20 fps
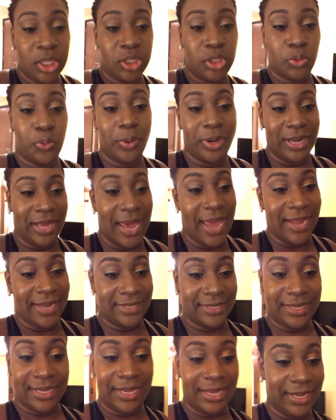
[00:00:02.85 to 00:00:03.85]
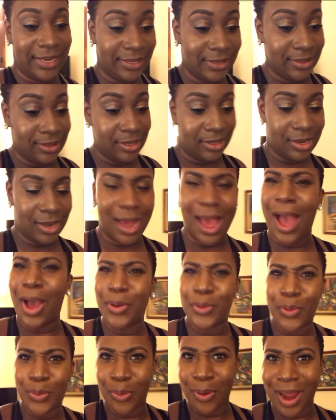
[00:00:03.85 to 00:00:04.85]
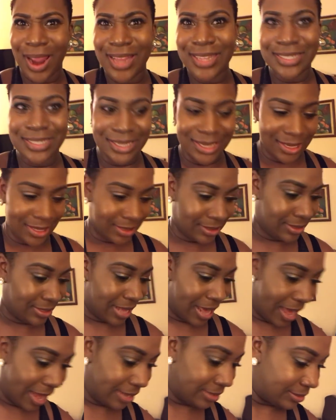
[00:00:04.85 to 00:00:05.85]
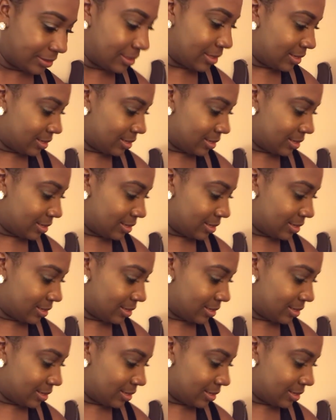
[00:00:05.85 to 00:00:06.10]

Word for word: 2018. How crazy is that?